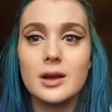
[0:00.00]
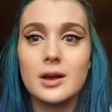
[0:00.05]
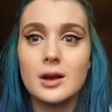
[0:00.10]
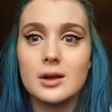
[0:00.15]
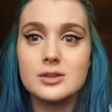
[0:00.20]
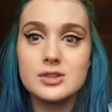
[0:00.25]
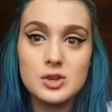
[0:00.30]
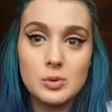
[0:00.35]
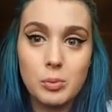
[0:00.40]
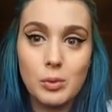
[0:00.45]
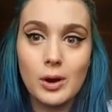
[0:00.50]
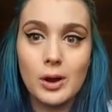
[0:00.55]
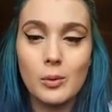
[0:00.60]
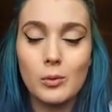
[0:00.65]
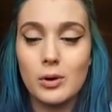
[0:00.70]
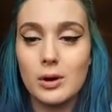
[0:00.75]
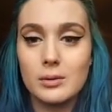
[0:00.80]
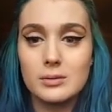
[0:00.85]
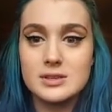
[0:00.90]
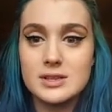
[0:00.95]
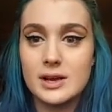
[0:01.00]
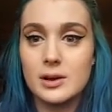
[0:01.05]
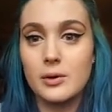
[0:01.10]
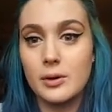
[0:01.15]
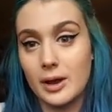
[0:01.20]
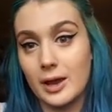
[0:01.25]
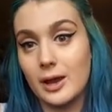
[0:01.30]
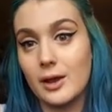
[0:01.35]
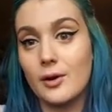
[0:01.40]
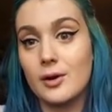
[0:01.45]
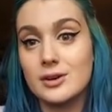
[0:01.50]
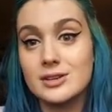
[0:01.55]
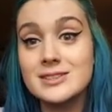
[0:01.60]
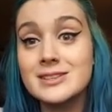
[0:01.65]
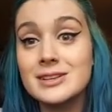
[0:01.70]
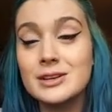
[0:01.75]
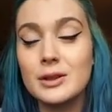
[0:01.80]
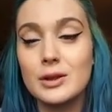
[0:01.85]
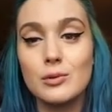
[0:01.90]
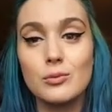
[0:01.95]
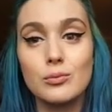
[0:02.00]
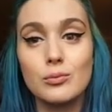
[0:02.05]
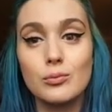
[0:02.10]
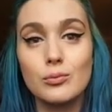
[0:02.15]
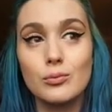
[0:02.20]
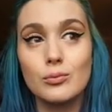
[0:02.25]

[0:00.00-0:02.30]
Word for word: it got to the point where I was like, okay, honestly, like,